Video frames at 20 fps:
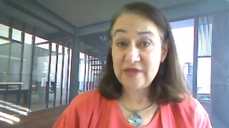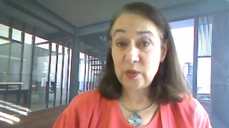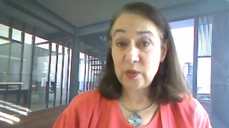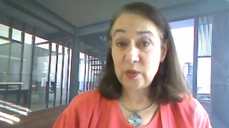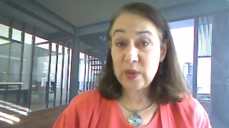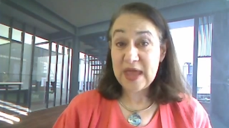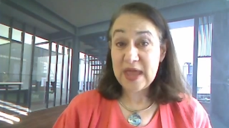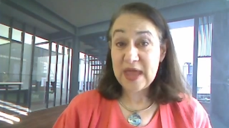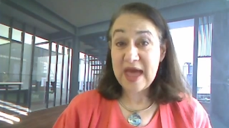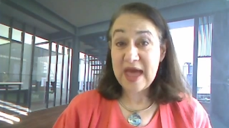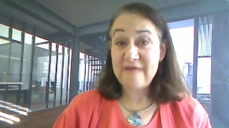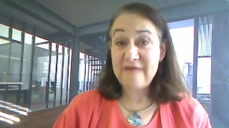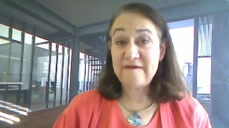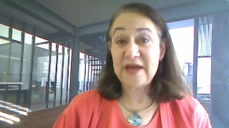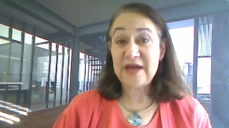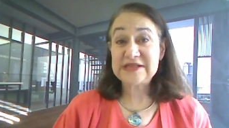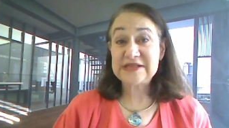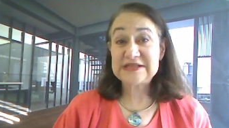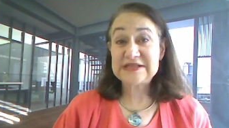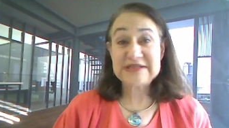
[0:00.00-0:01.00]
that we
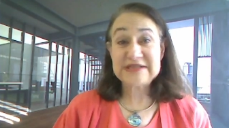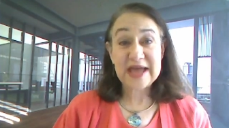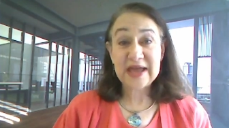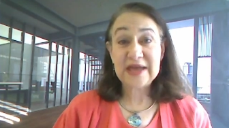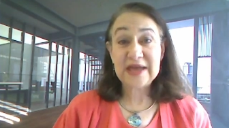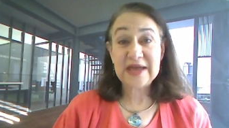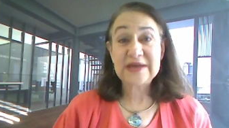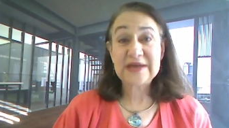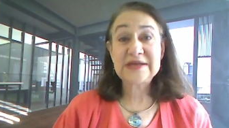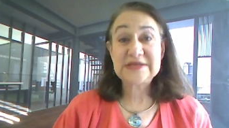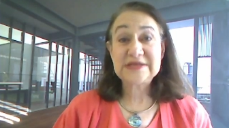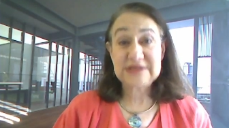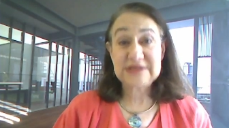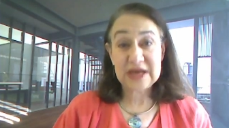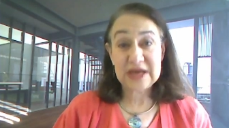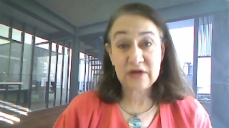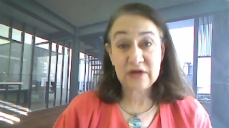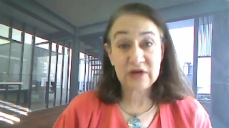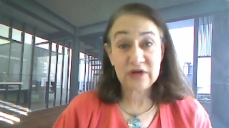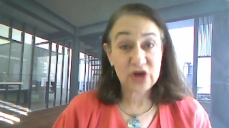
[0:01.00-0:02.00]
have a second
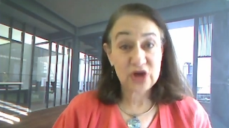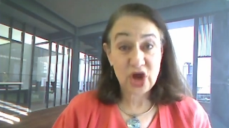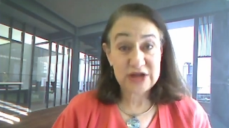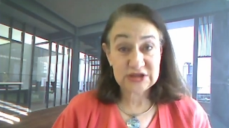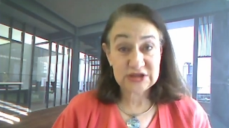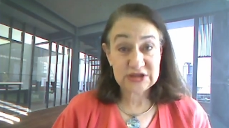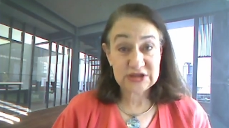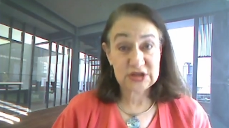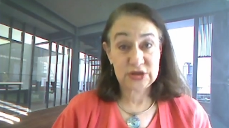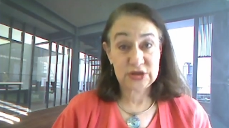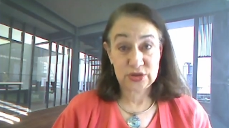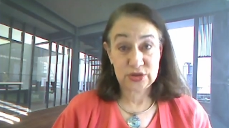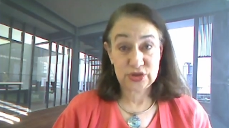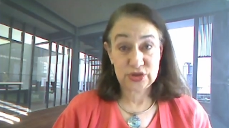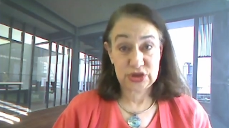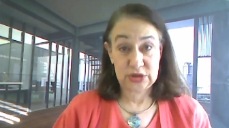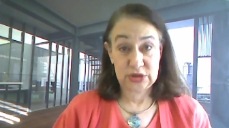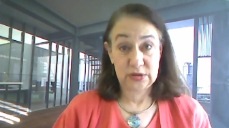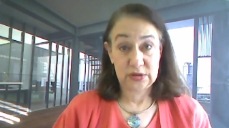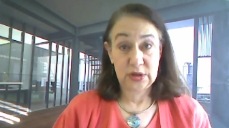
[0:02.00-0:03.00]
secret
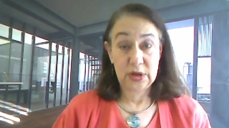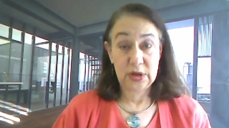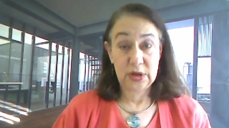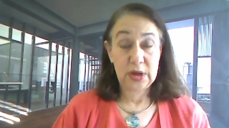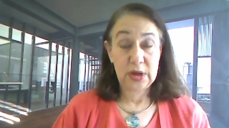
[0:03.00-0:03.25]
constitution.